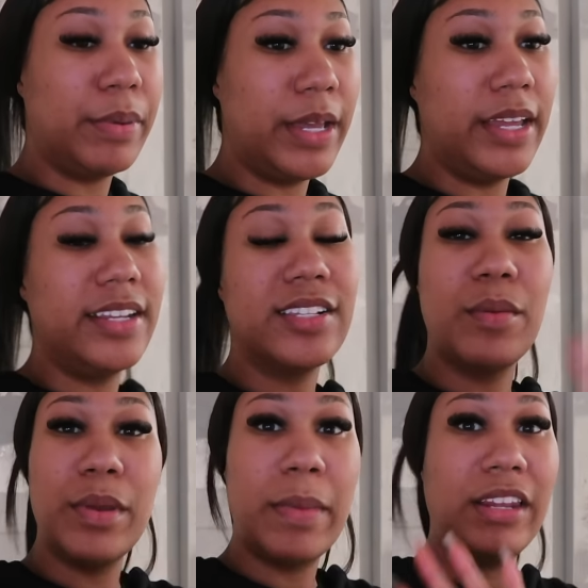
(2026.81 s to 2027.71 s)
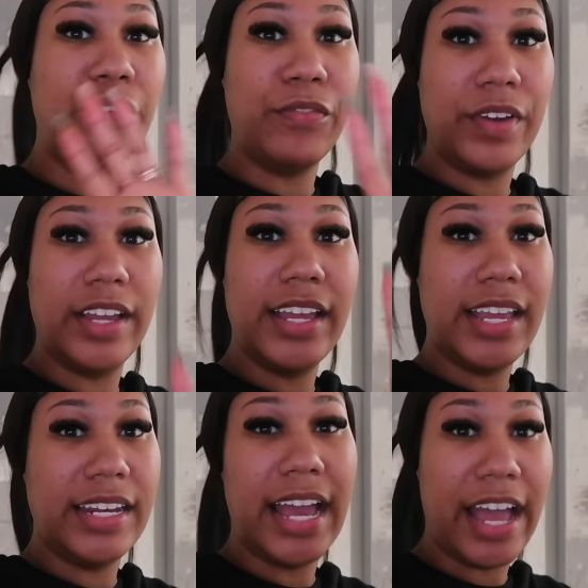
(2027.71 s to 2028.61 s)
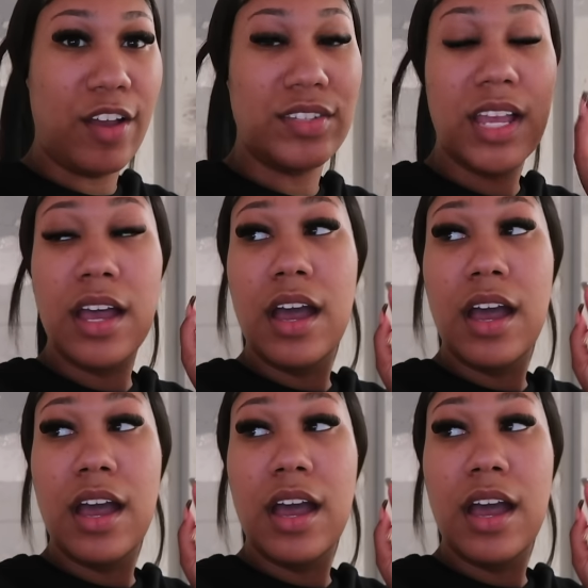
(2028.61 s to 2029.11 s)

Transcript: But this is gonna be my little fun in the house